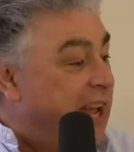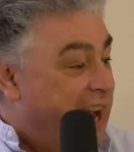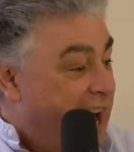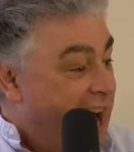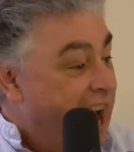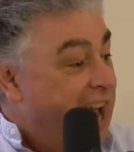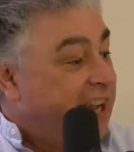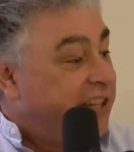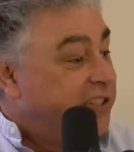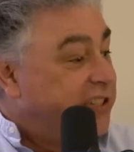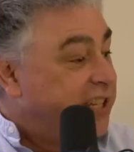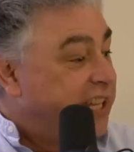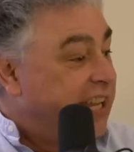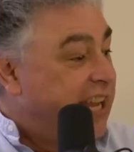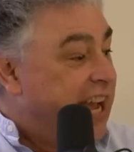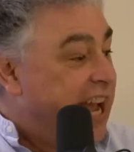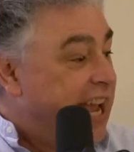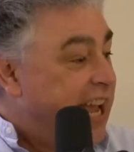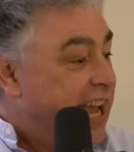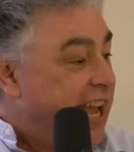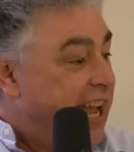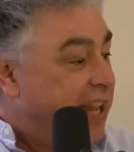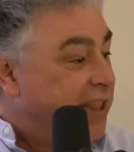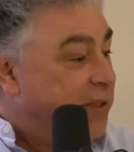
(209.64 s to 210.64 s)
actually, I
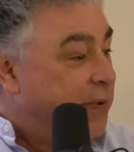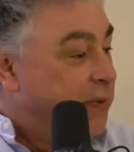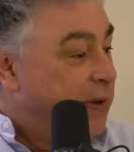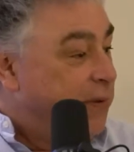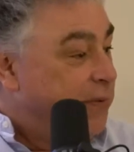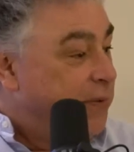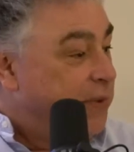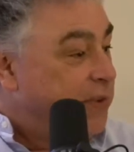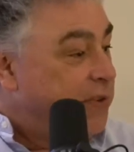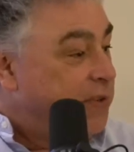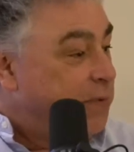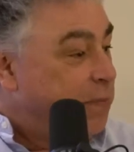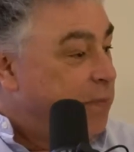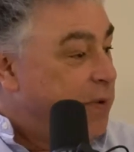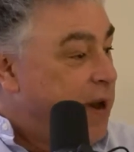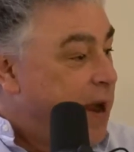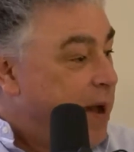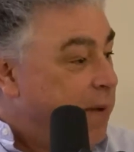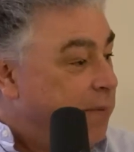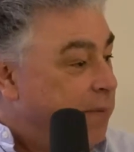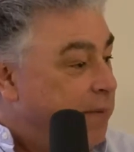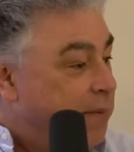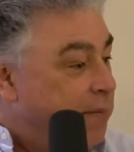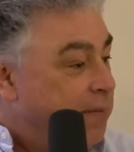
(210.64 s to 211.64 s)
had the reverse
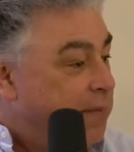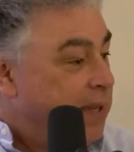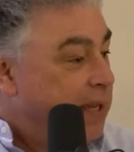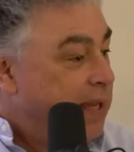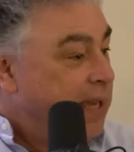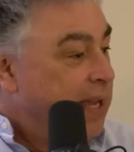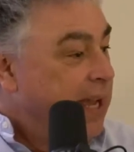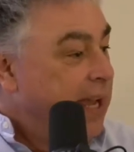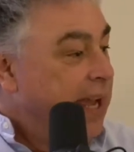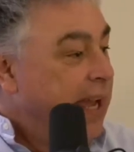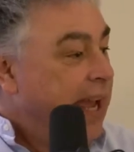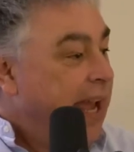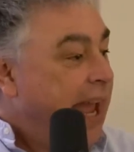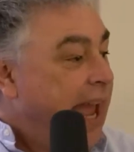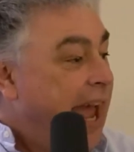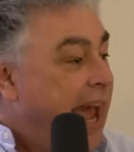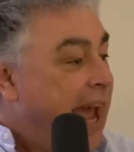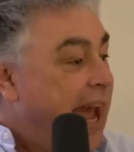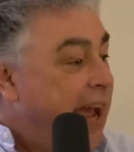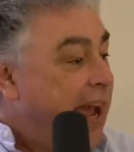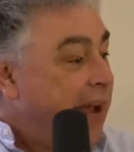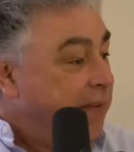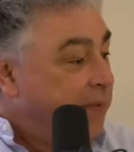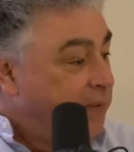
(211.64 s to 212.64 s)
problem.
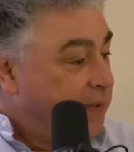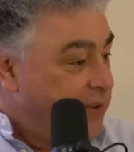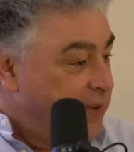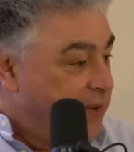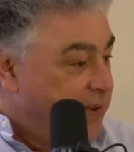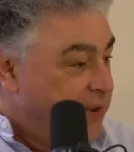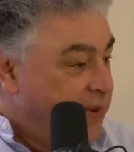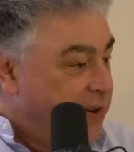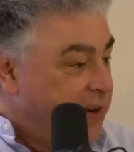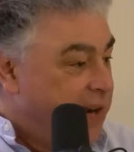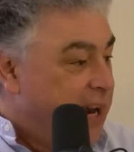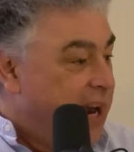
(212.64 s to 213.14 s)
After